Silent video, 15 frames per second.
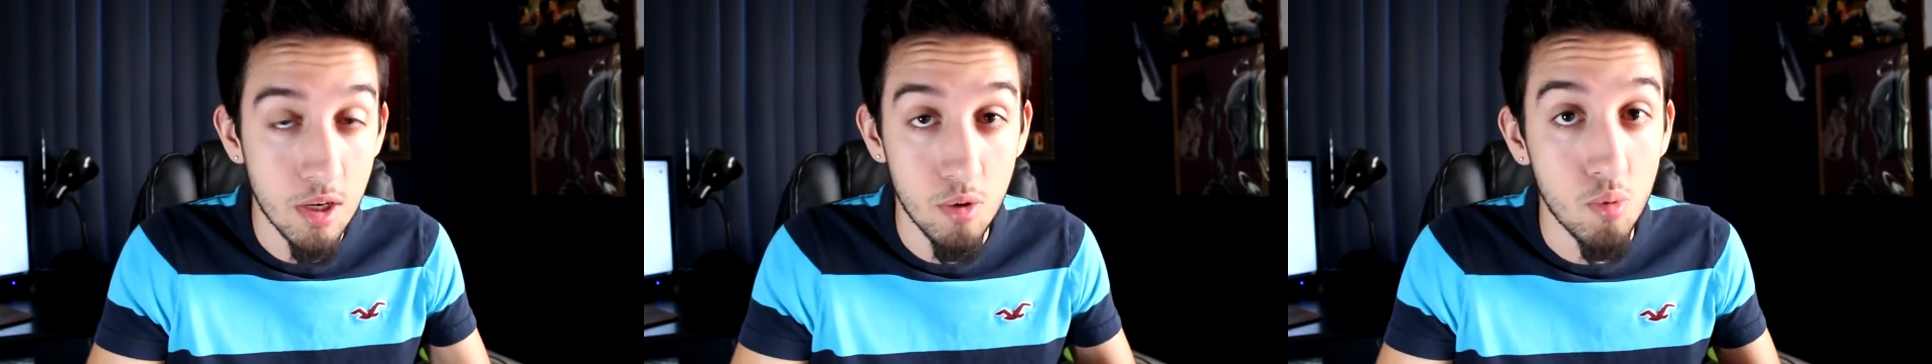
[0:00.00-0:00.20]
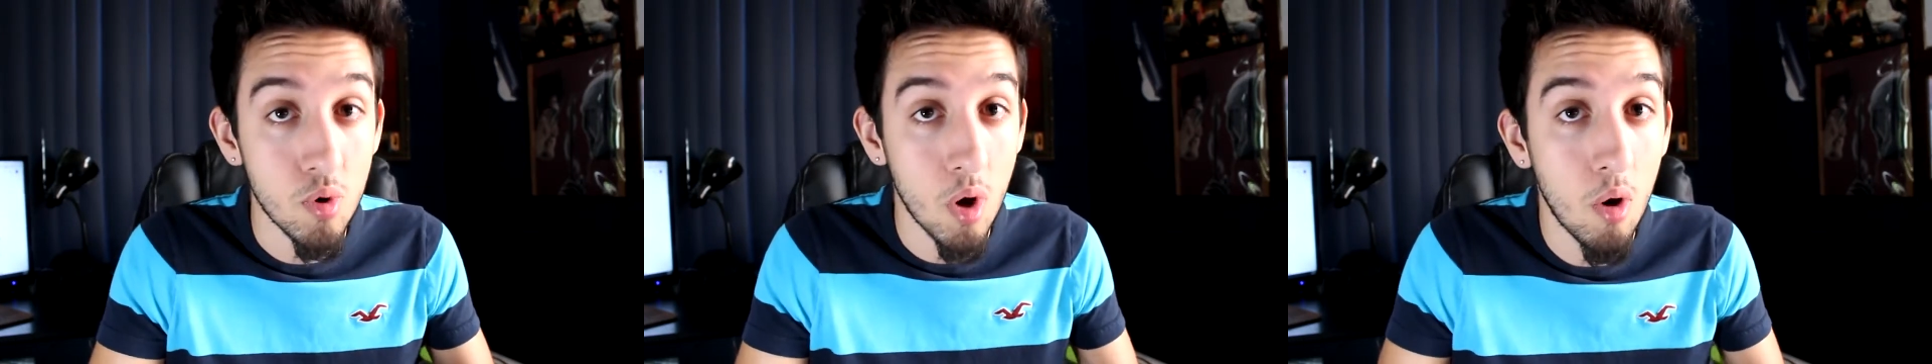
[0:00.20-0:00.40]

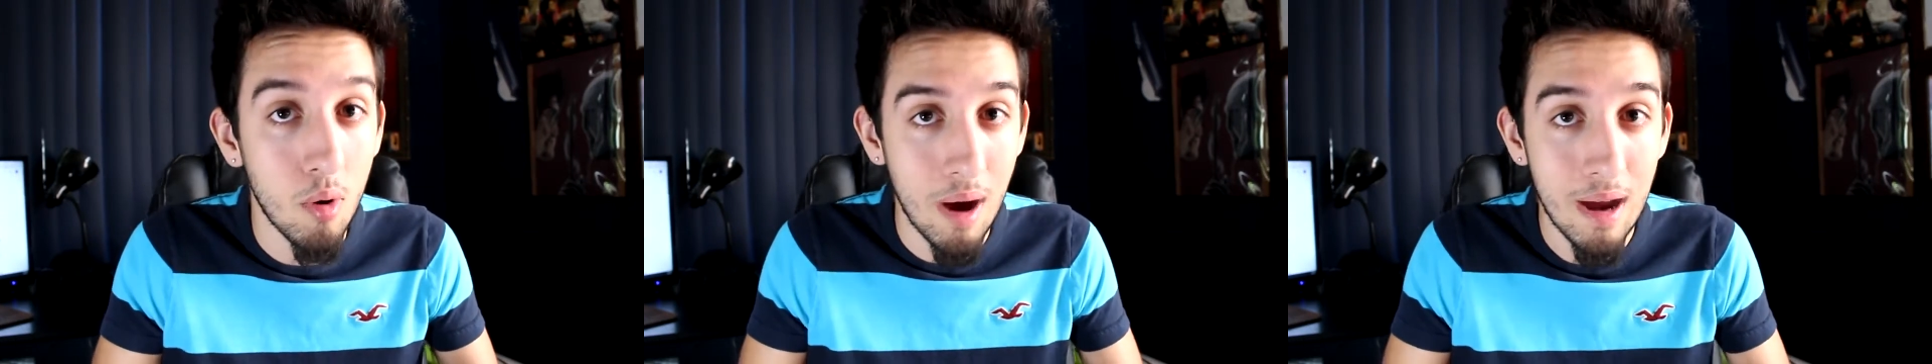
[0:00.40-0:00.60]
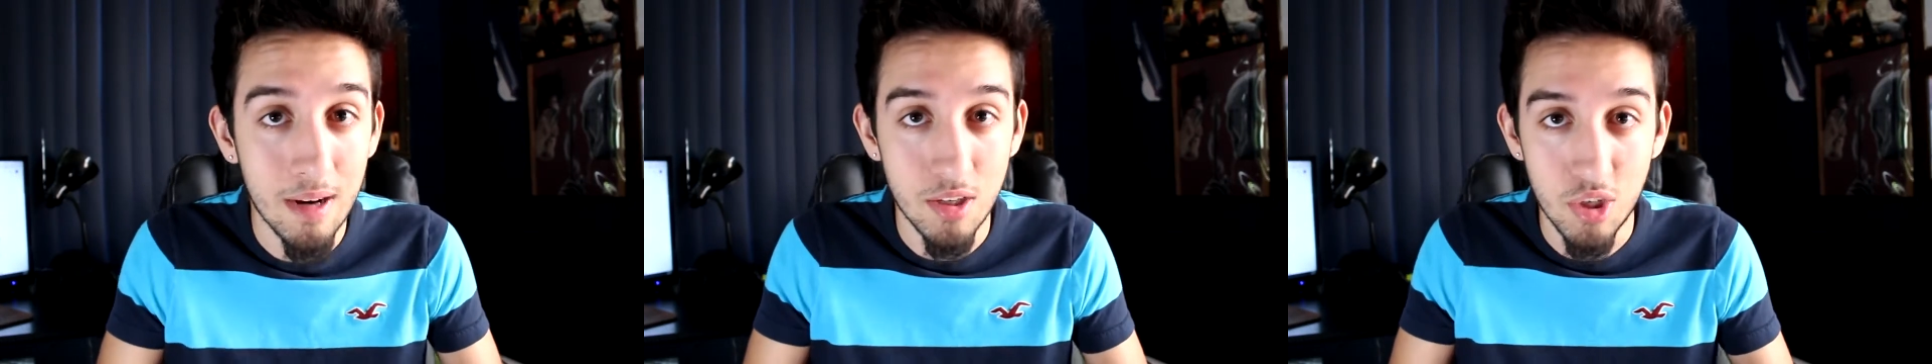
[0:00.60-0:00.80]
you
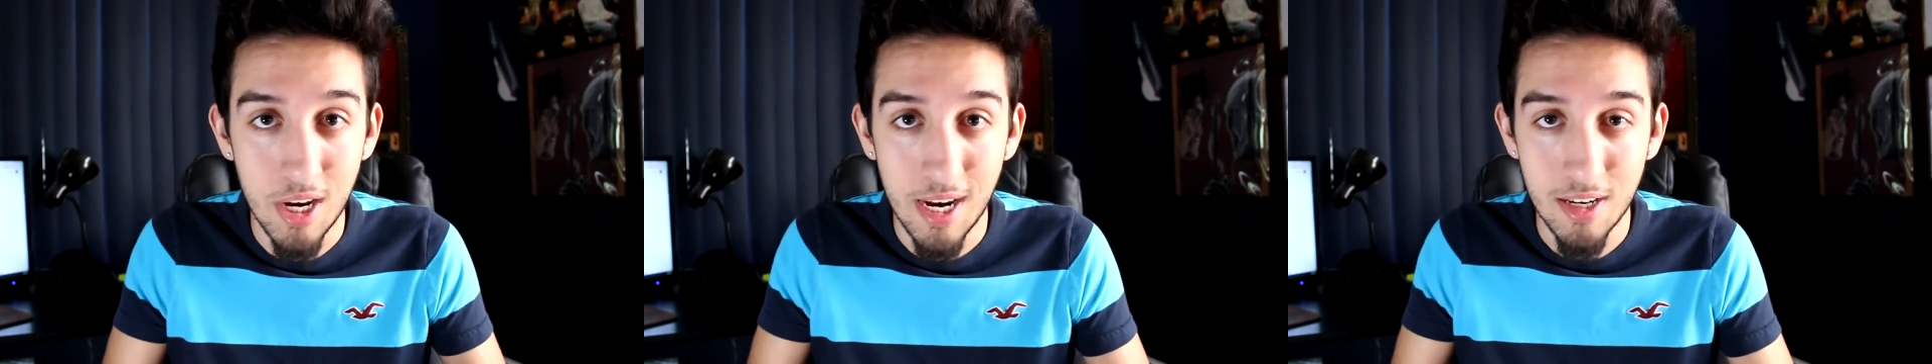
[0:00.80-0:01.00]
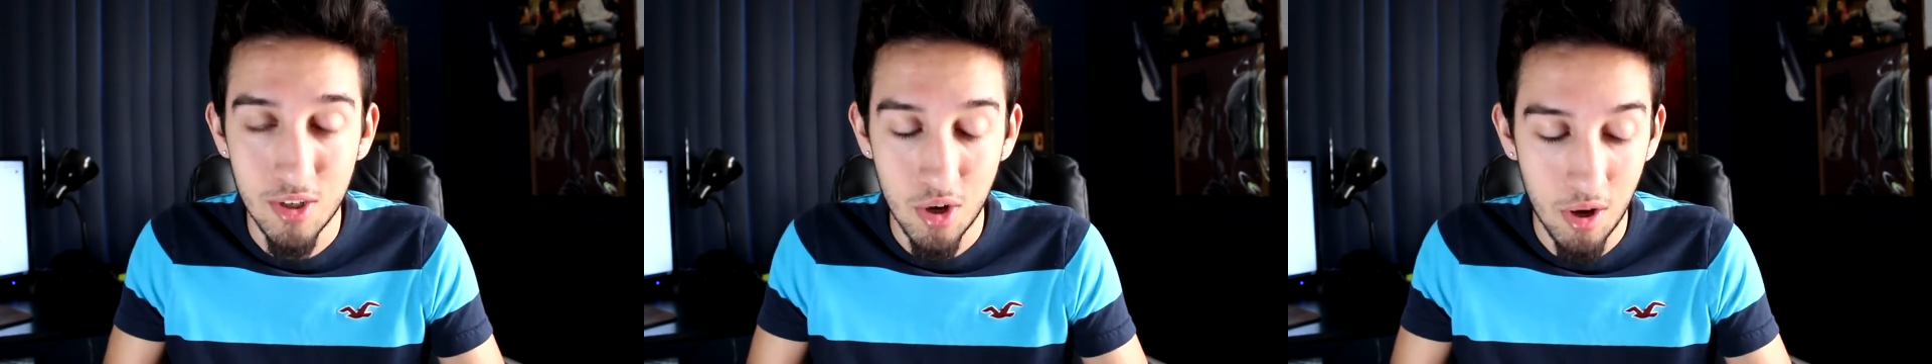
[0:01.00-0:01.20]
know how to
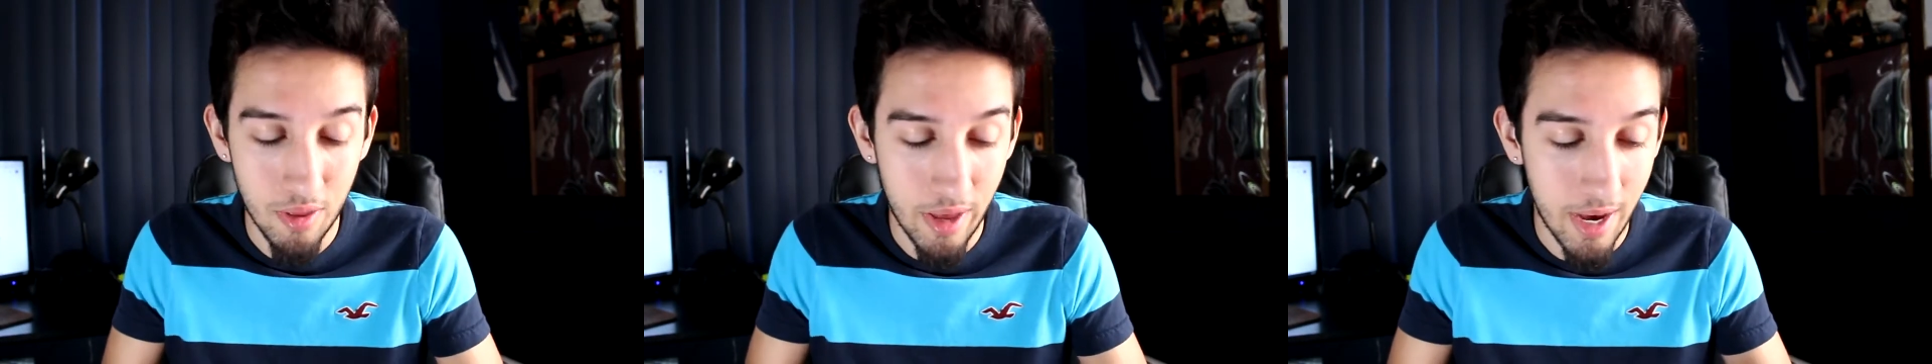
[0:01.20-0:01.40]
change all